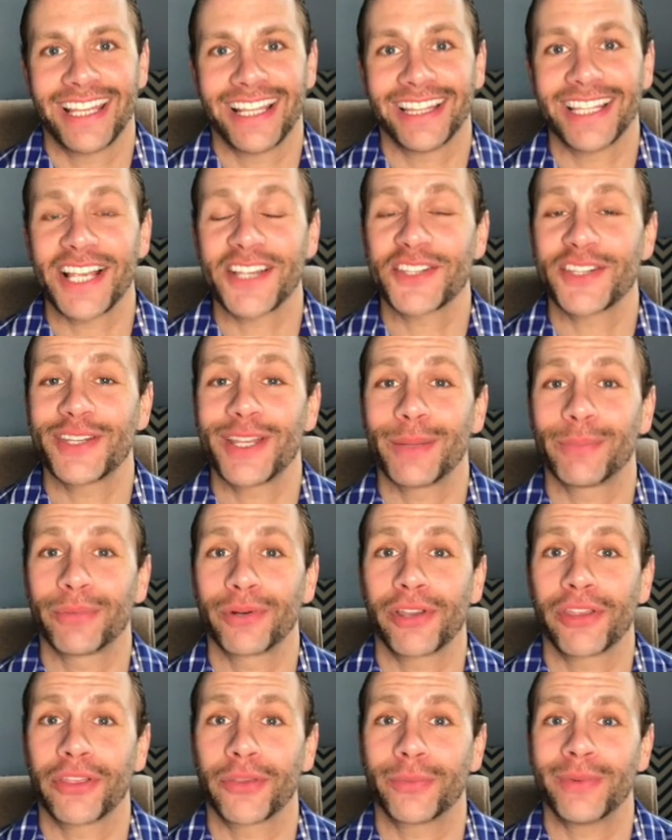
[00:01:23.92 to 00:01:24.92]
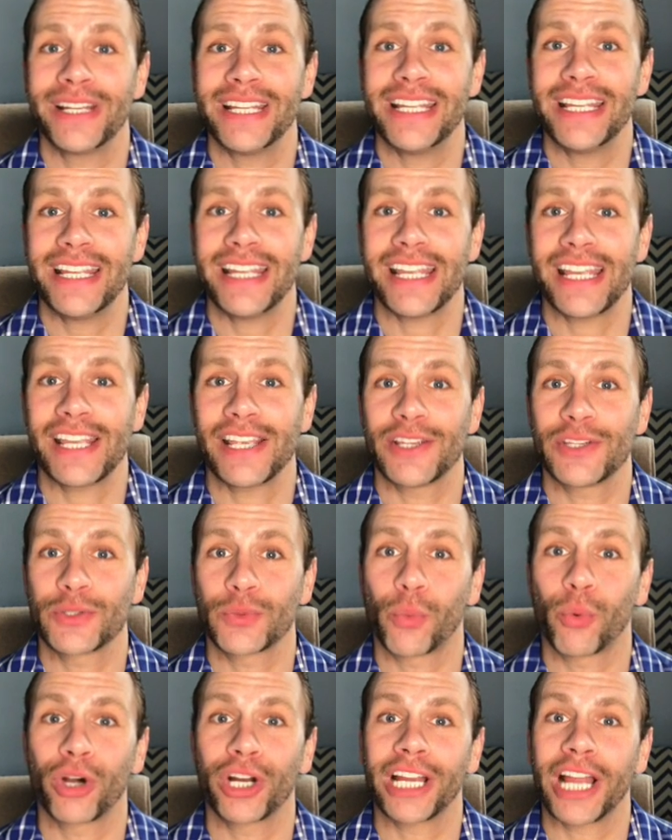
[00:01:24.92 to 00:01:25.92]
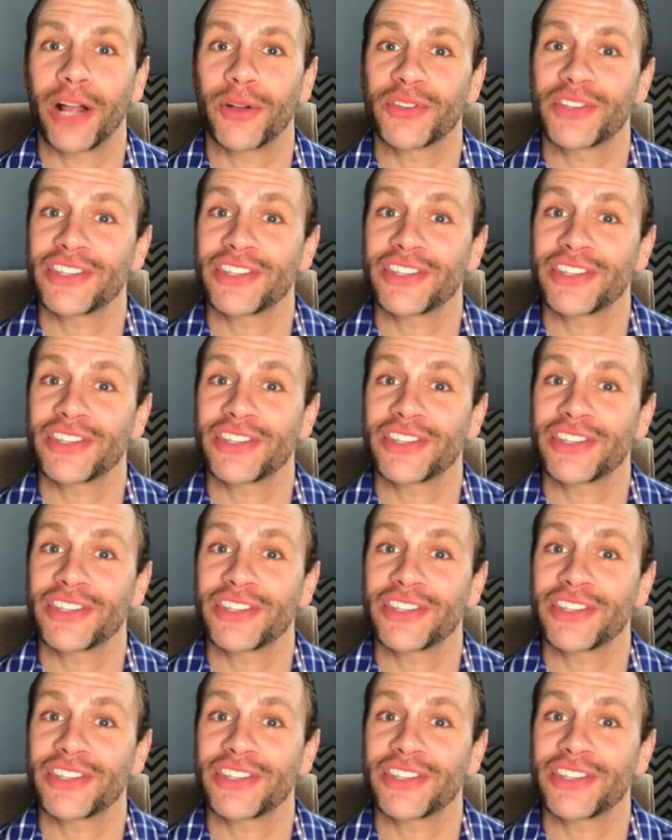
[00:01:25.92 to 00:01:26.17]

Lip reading: Lesson number 3 is workout